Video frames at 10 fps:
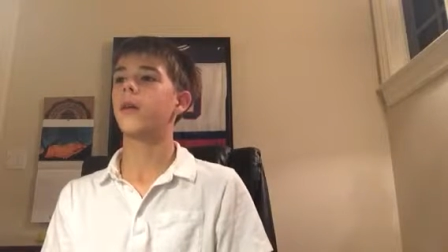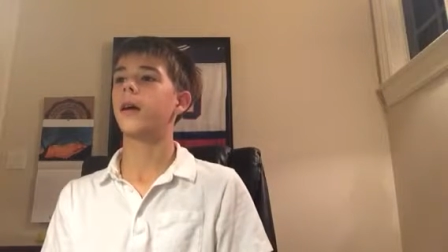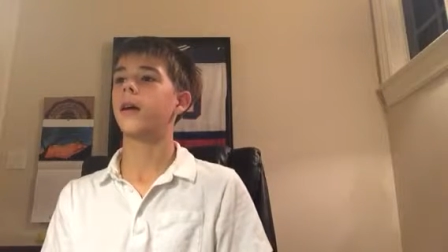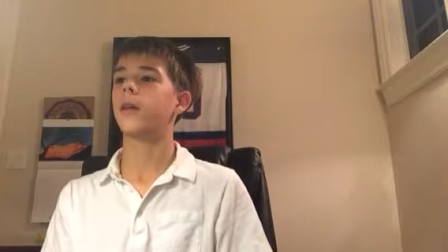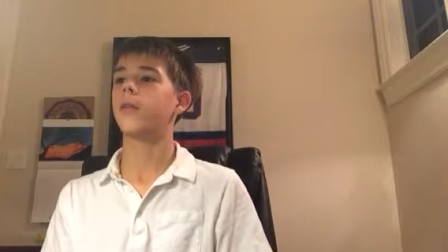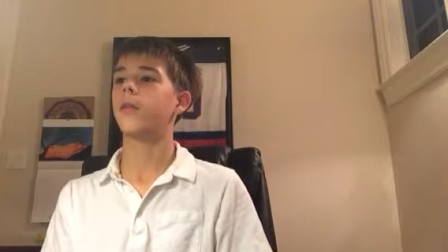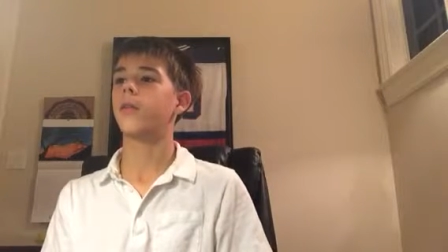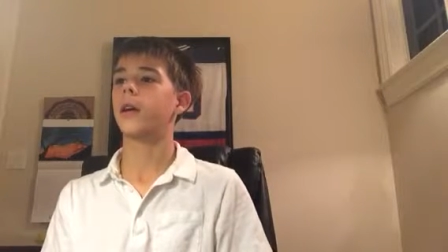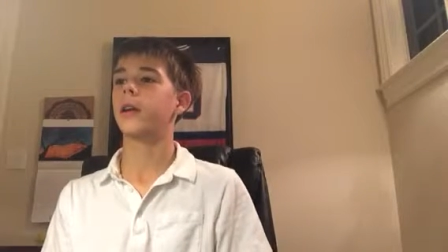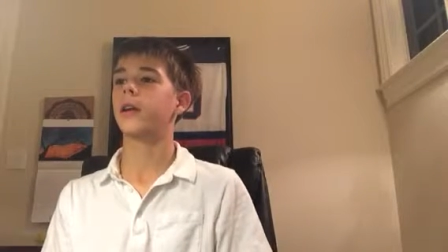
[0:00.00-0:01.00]
And other
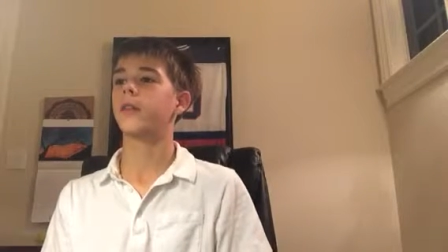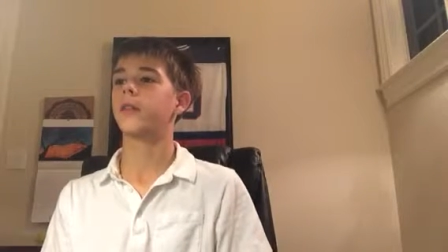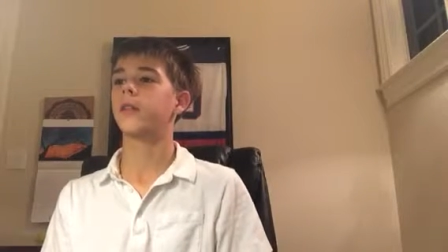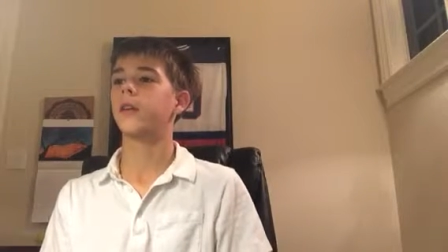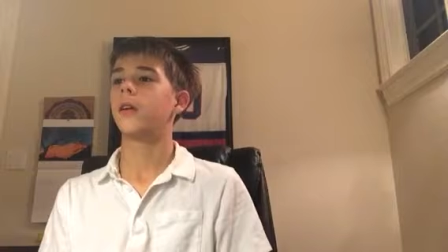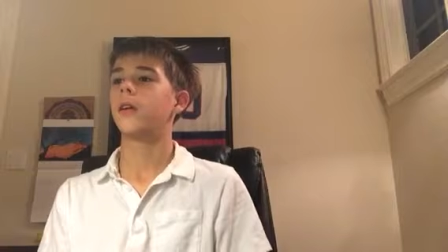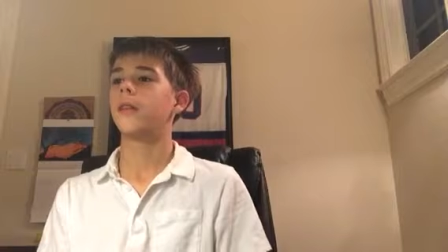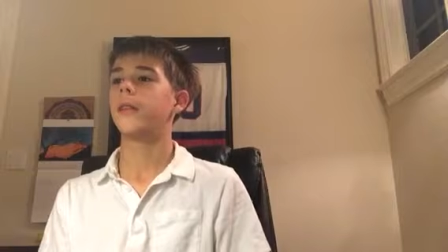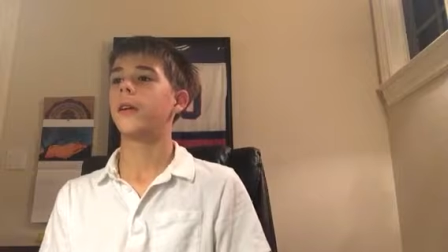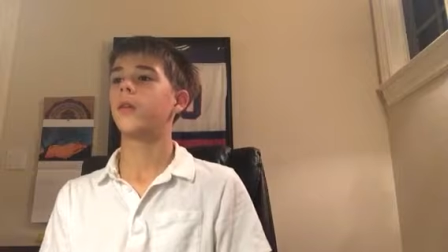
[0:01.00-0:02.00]
organelles,
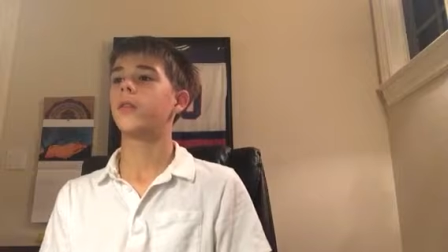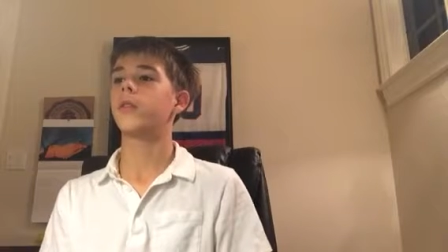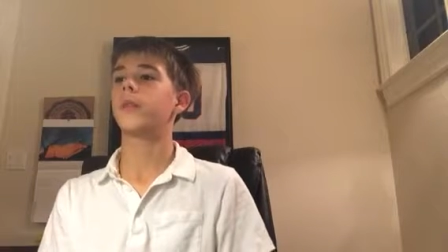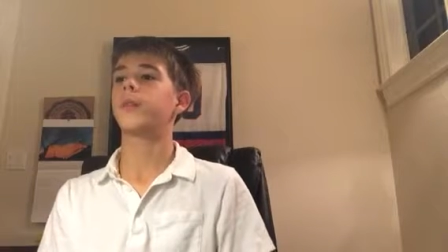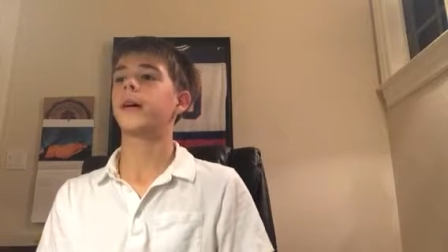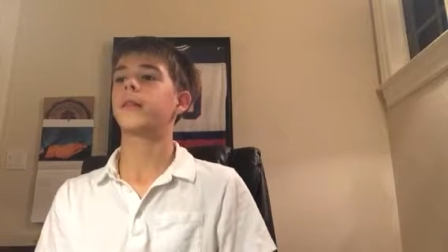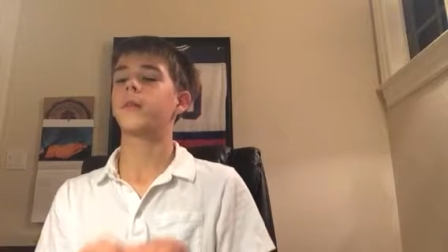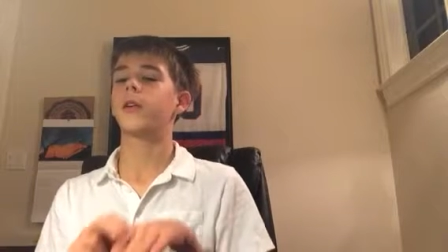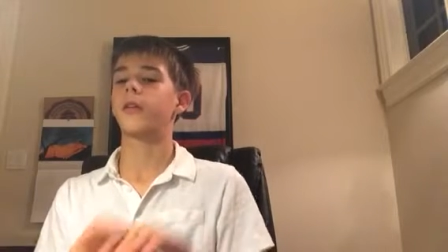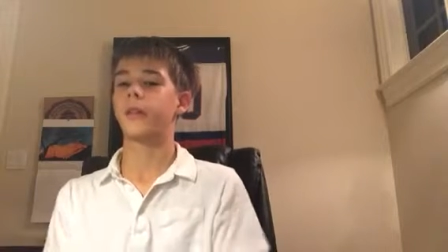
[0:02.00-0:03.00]
they go into a
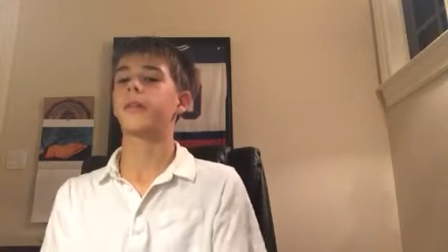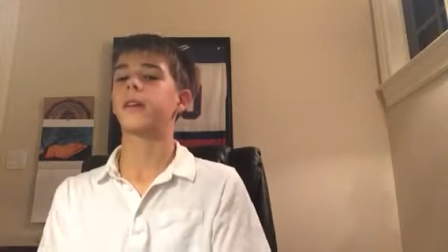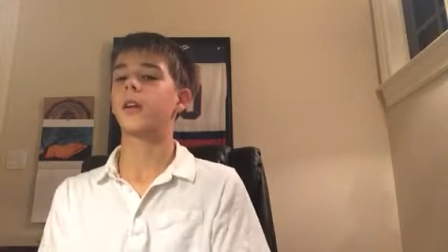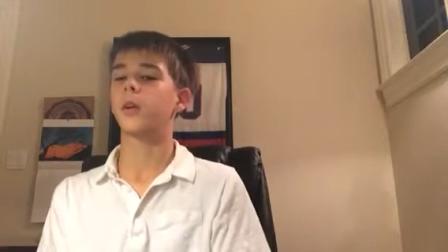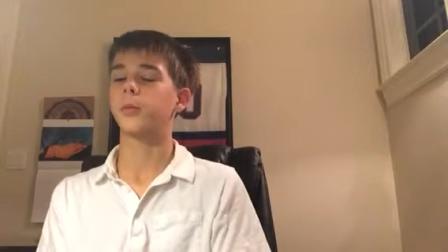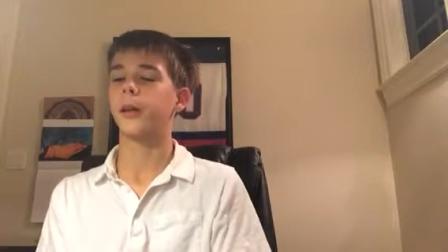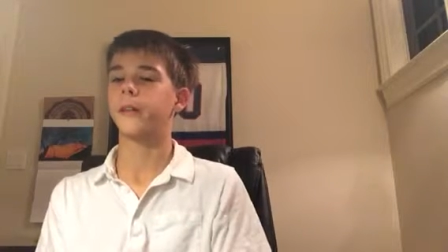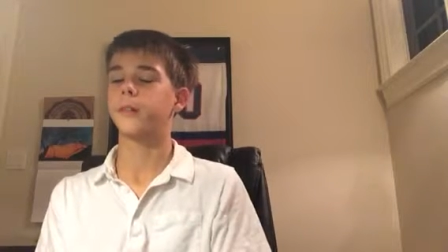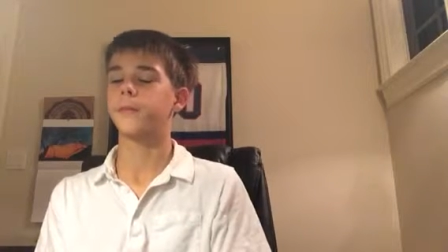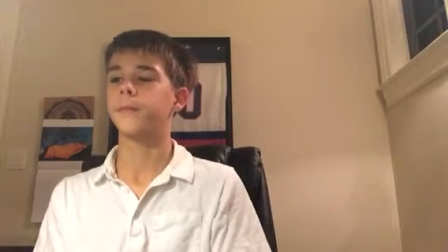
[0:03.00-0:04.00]
plasm called the
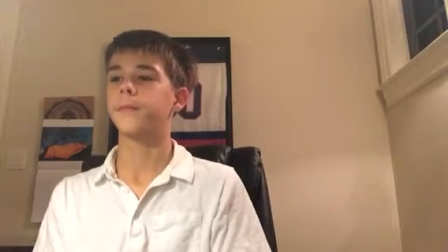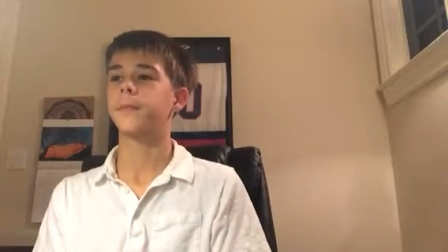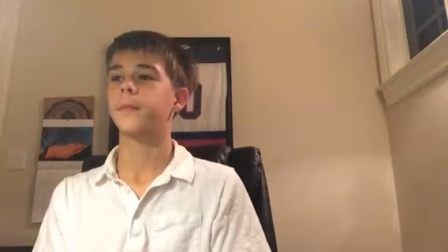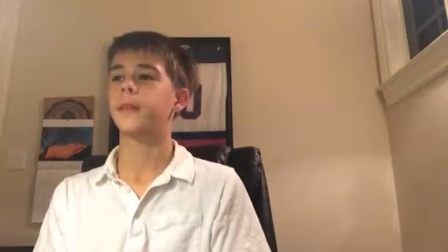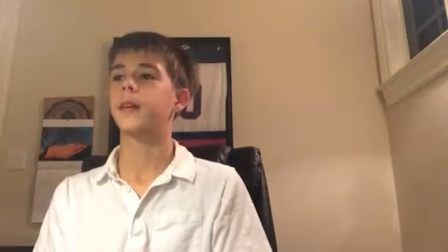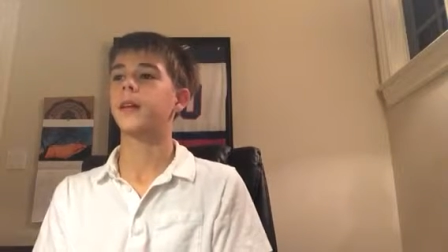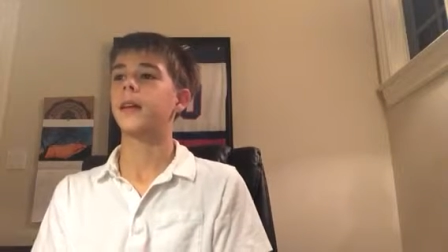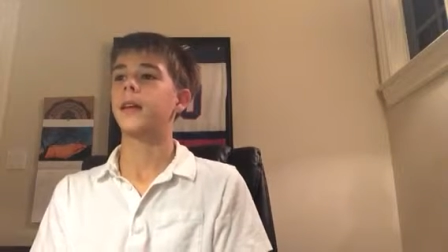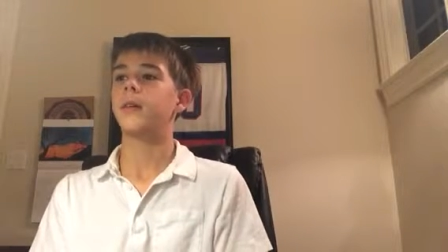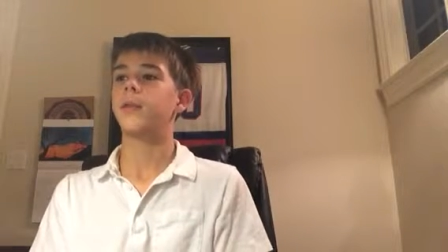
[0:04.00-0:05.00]
cytoplasm,
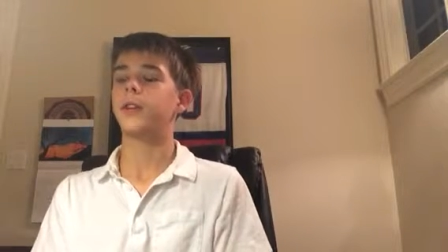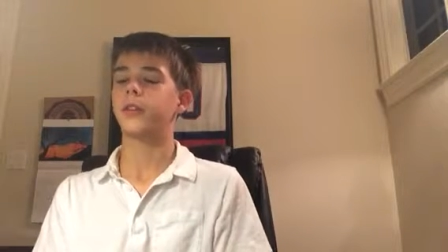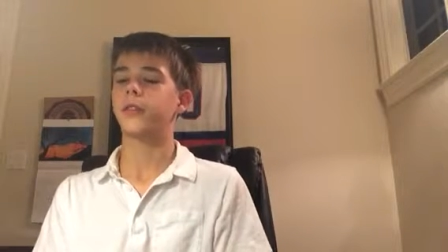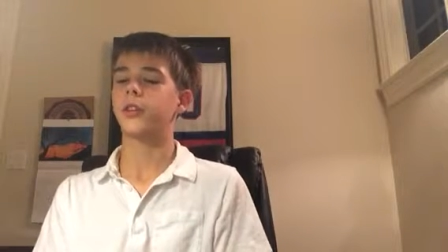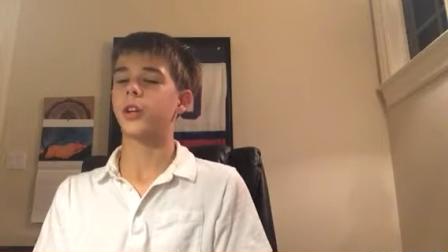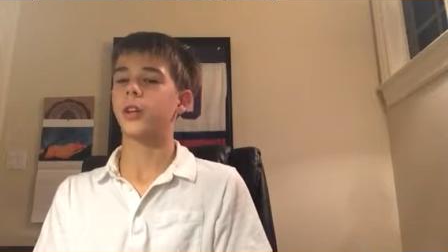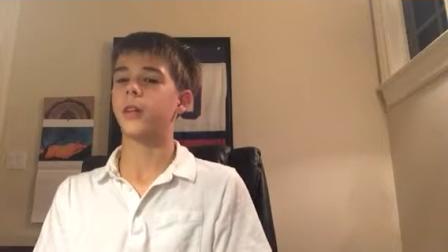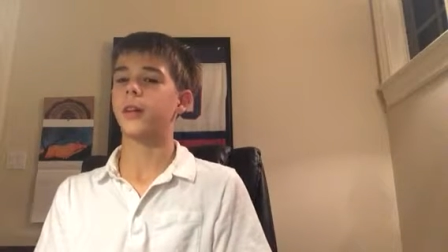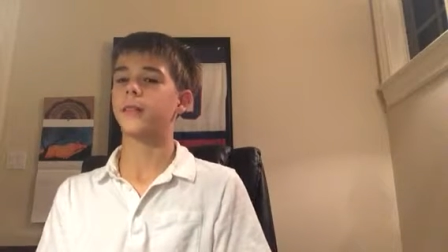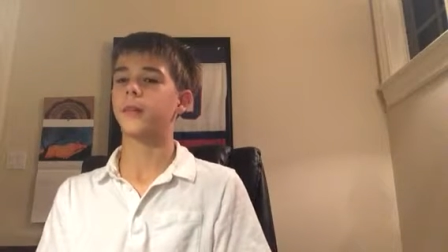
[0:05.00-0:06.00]
which is a
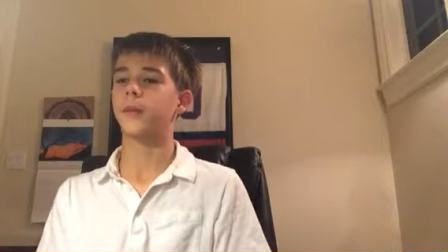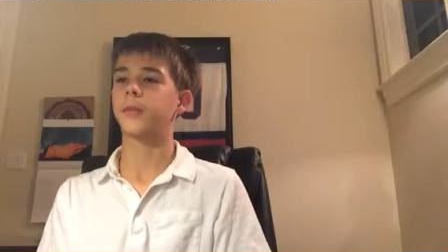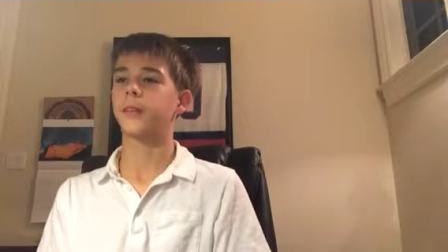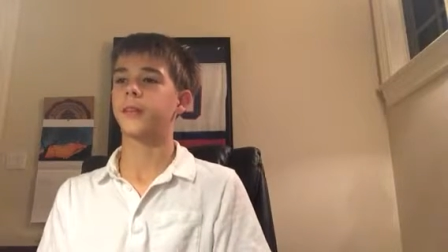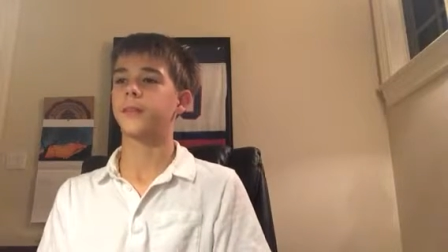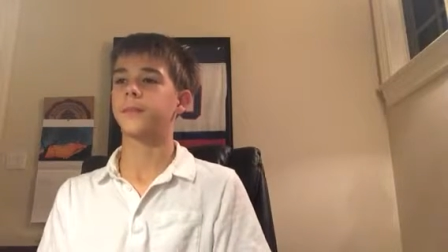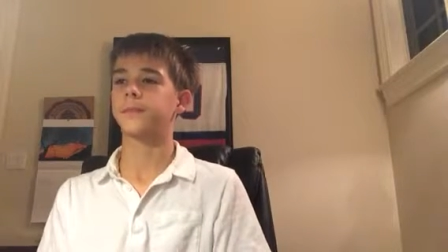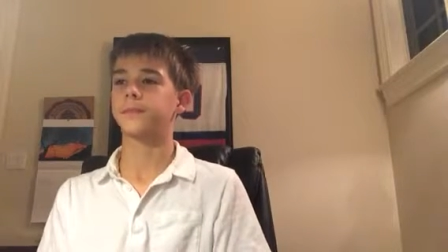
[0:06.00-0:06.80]
jelly-like substance.